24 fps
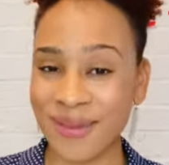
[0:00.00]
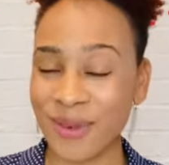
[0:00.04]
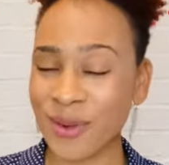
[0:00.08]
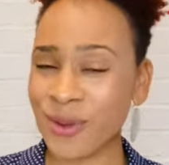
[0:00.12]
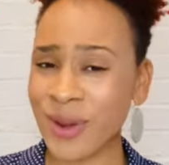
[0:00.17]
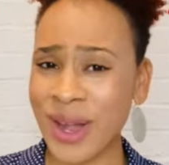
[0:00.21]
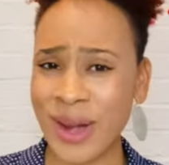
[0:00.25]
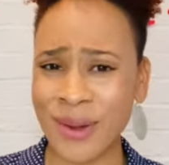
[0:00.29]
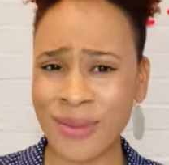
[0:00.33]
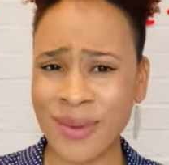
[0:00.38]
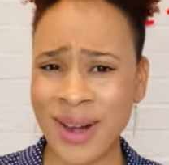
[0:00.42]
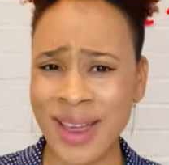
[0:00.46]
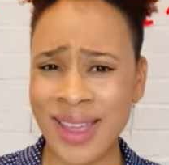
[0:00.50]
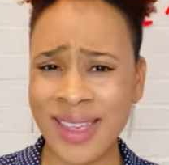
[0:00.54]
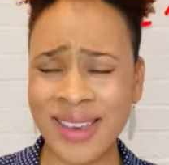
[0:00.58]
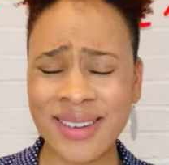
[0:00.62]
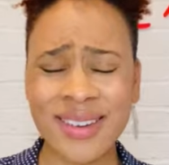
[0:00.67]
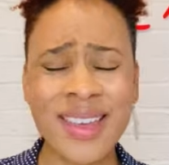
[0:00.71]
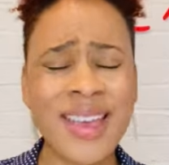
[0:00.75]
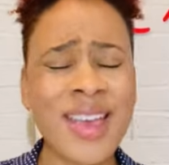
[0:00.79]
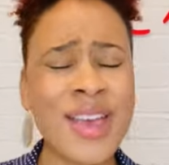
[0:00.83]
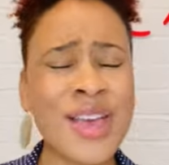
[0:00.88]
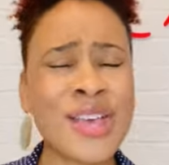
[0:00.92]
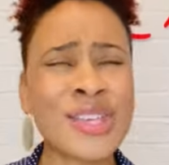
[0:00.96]
Great, right?
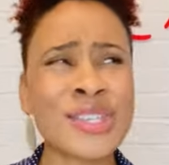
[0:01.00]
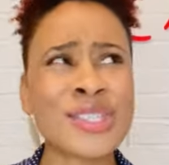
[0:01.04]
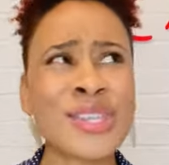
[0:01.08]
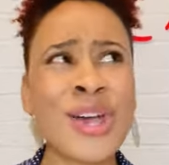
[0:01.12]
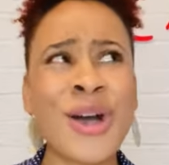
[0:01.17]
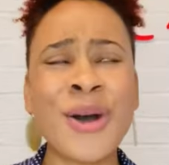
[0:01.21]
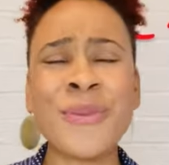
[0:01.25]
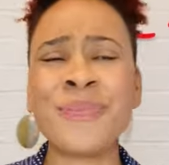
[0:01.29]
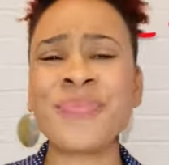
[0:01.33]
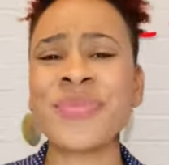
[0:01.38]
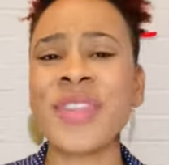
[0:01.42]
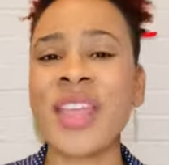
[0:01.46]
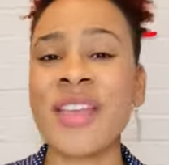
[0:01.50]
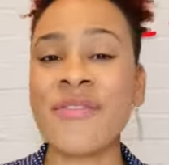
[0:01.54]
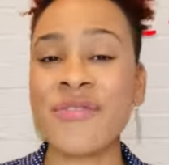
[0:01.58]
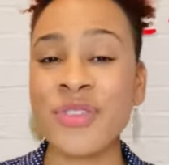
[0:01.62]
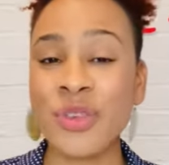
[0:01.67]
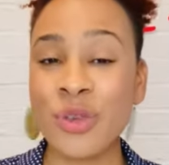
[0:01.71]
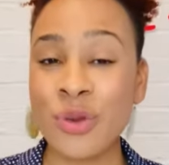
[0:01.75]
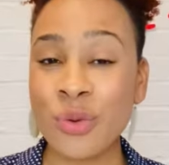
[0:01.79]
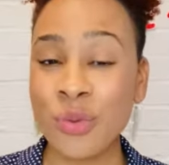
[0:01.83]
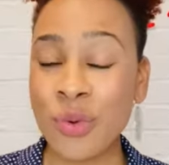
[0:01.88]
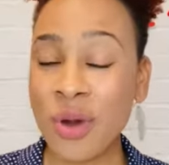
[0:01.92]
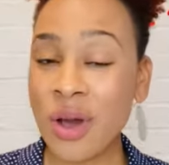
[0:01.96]
So if
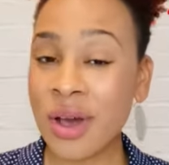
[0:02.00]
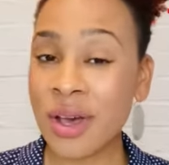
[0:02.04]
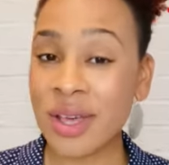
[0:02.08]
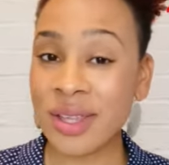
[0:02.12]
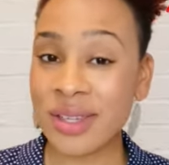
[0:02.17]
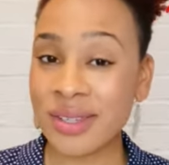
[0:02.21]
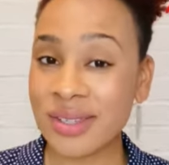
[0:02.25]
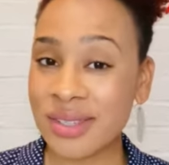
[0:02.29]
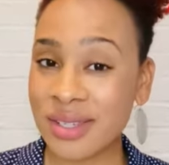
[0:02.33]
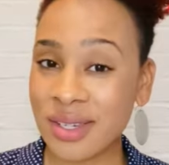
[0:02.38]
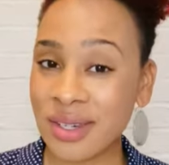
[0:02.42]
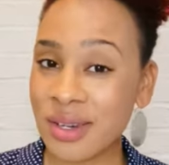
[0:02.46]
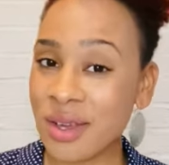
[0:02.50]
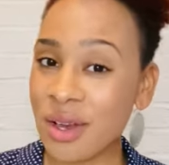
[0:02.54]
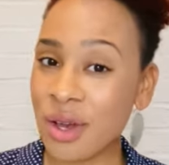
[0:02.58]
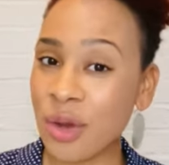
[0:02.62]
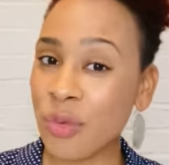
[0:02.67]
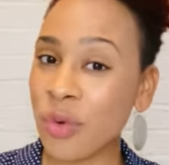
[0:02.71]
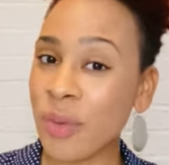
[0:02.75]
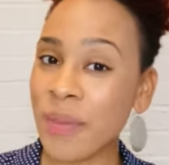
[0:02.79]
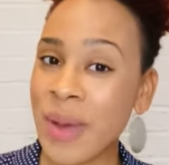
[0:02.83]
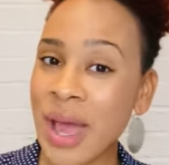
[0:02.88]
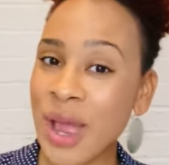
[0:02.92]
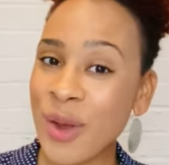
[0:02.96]
you want to know
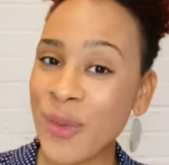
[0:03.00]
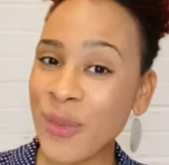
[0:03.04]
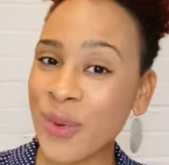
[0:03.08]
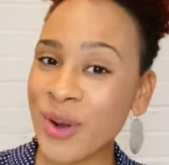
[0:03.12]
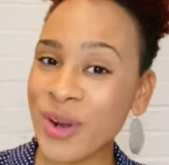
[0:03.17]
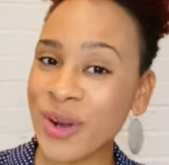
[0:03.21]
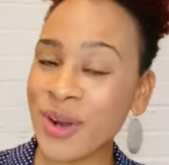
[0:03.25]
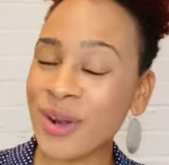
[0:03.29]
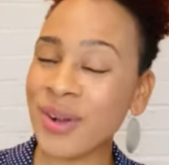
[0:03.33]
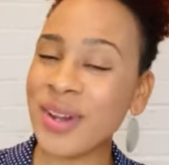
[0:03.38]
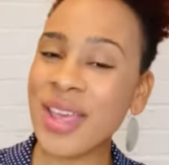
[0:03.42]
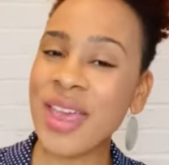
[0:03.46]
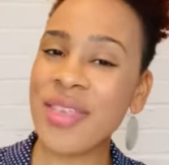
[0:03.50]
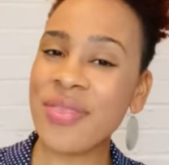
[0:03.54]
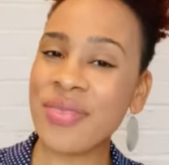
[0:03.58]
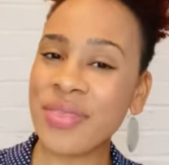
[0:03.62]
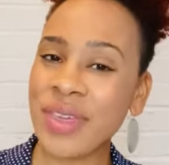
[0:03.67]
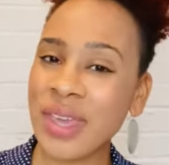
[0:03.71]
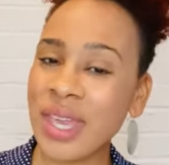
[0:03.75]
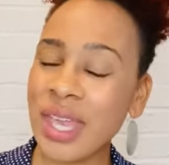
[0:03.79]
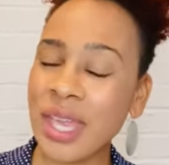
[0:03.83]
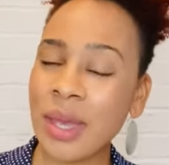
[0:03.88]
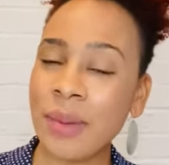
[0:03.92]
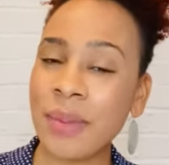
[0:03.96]
what my word and
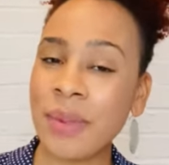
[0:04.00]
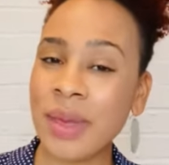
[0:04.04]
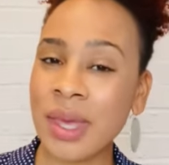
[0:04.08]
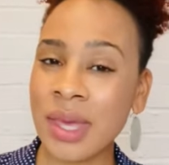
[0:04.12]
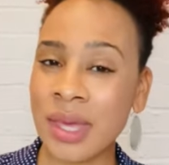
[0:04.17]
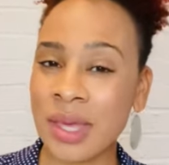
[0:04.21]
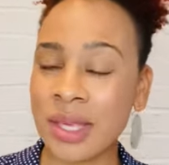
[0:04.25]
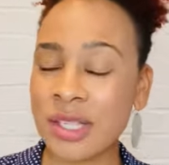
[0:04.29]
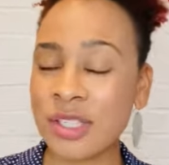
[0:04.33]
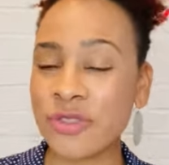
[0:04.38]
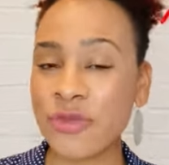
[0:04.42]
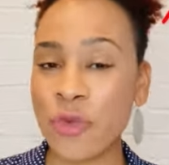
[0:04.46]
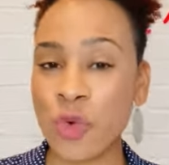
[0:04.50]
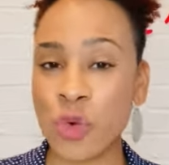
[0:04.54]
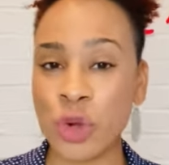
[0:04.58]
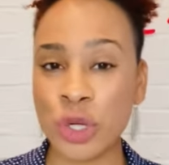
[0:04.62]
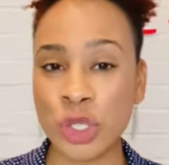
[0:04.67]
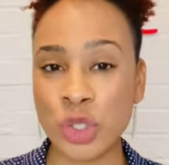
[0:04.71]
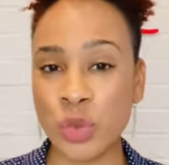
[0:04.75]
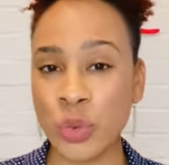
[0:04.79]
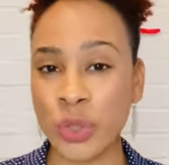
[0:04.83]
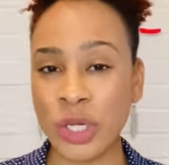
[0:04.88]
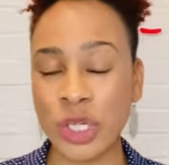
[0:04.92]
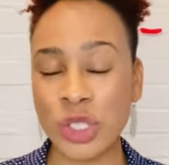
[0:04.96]
theme is for
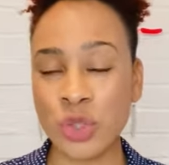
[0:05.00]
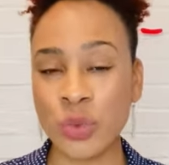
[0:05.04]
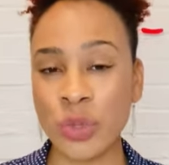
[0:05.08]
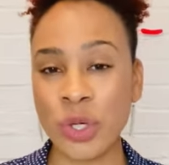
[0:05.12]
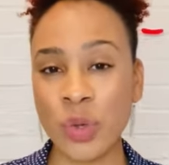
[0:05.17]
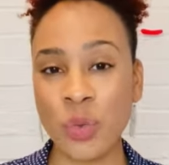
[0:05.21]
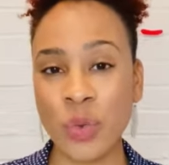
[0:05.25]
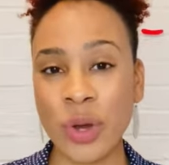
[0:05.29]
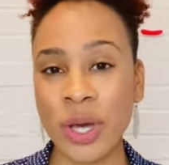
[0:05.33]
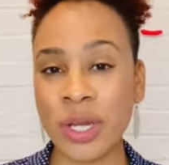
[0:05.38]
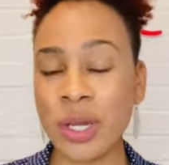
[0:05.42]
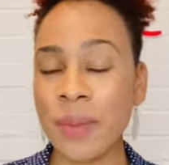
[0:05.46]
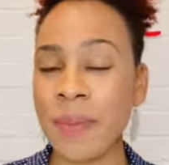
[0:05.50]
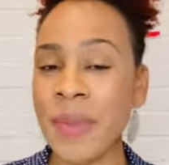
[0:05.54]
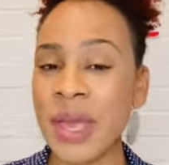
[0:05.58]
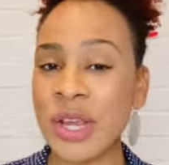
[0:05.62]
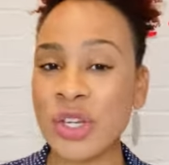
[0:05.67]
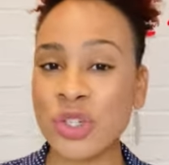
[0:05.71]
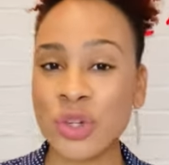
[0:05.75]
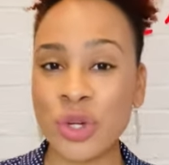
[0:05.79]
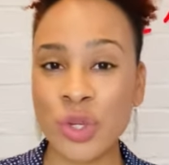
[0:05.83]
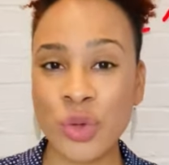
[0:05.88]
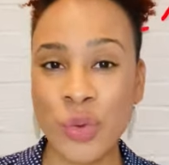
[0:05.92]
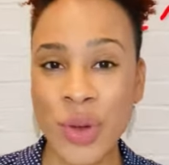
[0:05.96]
twenty twenty-one, make
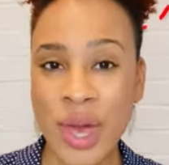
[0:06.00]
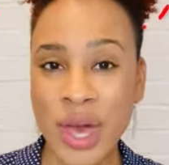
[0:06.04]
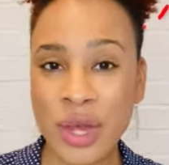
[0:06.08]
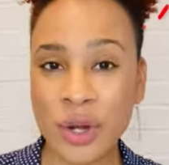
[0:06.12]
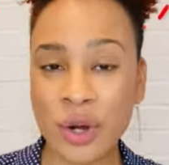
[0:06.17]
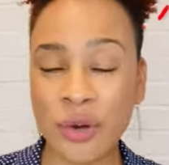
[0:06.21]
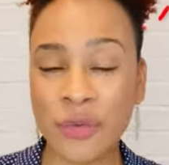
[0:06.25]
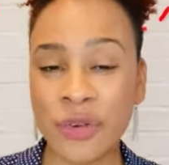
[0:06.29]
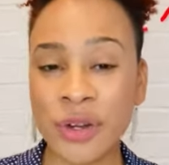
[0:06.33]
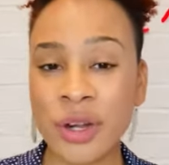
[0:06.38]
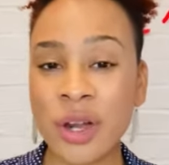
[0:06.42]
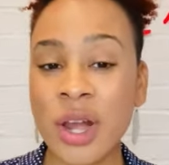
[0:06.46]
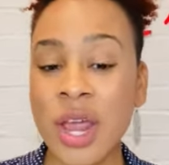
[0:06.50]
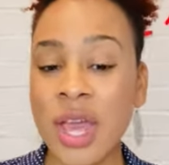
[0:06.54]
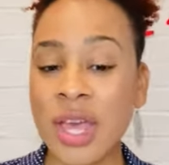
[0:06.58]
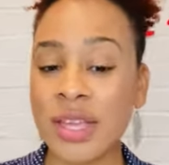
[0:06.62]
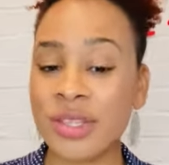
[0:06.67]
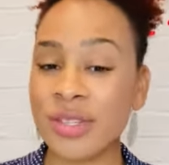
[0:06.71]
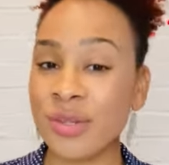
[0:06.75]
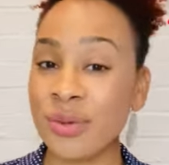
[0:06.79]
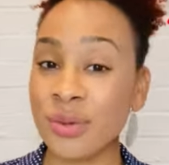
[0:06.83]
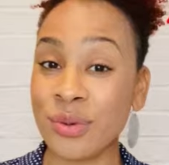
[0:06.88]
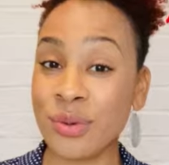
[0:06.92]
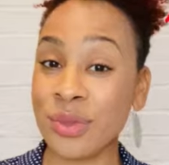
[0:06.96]
sure you head over
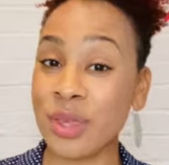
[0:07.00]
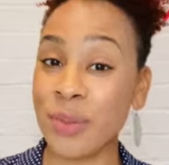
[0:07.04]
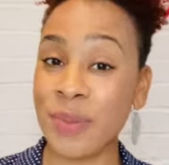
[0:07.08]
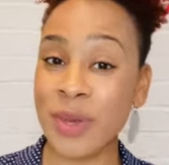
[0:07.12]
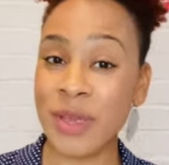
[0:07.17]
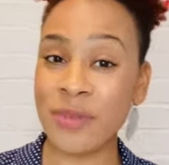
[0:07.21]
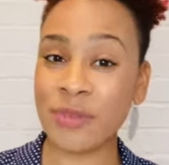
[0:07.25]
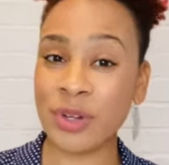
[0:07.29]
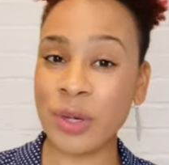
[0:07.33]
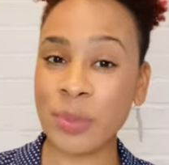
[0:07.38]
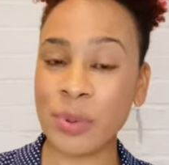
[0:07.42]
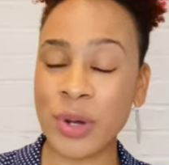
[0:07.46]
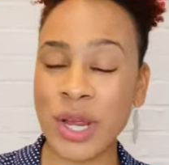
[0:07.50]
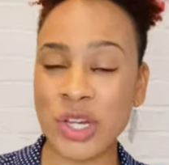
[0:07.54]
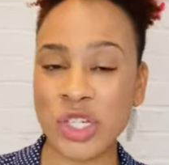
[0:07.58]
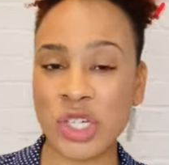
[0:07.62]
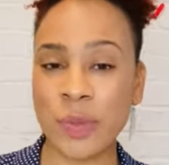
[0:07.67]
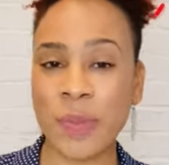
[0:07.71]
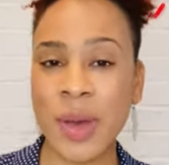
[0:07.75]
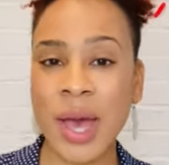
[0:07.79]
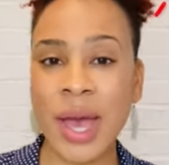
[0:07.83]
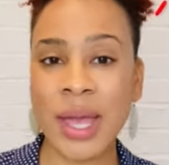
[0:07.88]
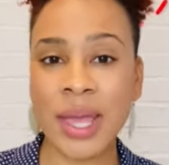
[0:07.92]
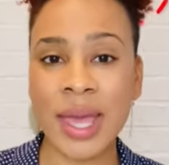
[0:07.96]
to the Be Free
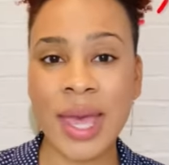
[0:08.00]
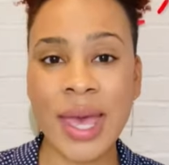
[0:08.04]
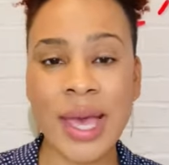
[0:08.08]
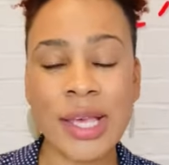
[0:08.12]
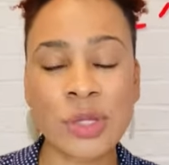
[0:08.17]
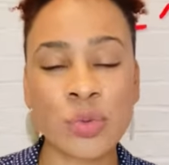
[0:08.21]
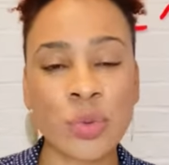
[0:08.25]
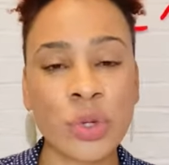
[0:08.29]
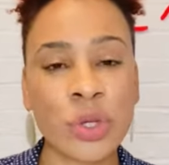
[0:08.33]
Project podcast,